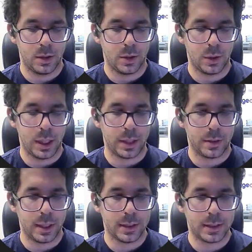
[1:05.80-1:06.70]
All right,
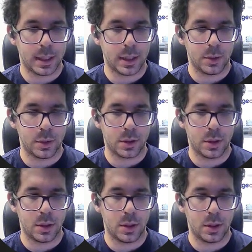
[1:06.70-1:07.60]
let's take a look
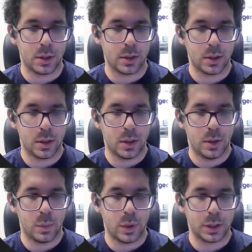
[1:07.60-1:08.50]
on
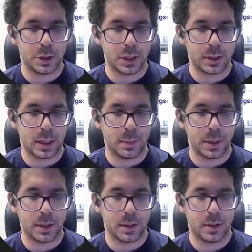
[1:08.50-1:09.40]
what just
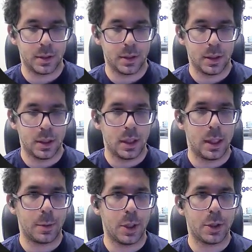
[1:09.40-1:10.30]
happened.
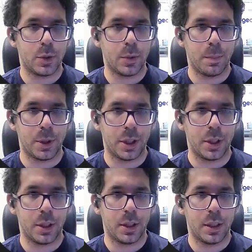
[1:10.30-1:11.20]
I'm going to
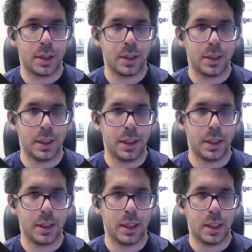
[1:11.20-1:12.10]
compare
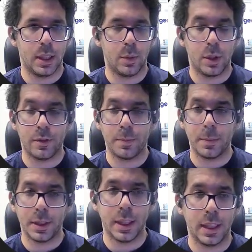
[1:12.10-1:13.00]
the one of
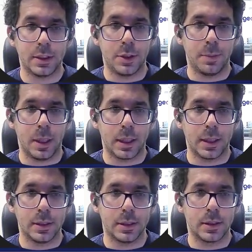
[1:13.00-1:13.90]
the S3
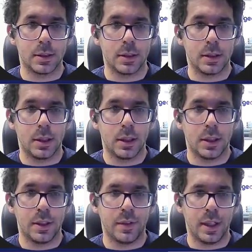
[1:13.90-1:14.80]
buckets
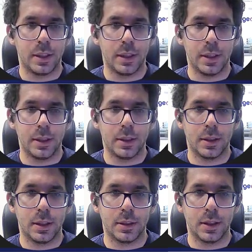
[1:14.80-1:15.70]
defined in
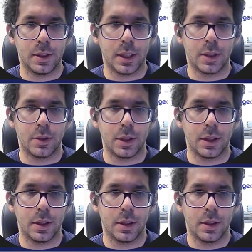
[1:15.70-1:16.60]
this
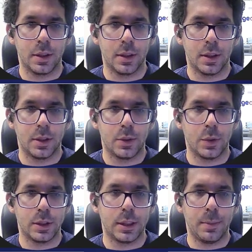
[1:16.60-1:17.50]
directory
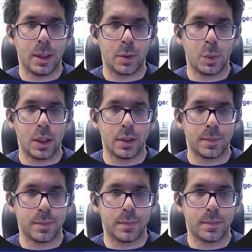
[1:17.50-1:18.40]
to a similar
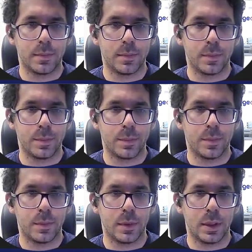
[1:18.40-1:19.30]
one
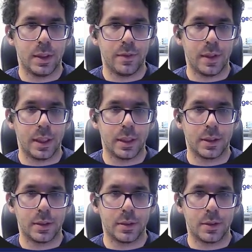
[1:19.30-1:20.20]

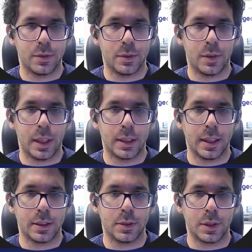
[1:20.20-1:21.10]
defined right
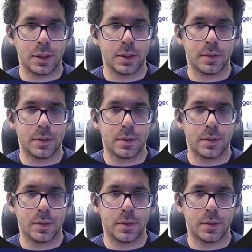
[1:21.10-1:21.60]
next to it.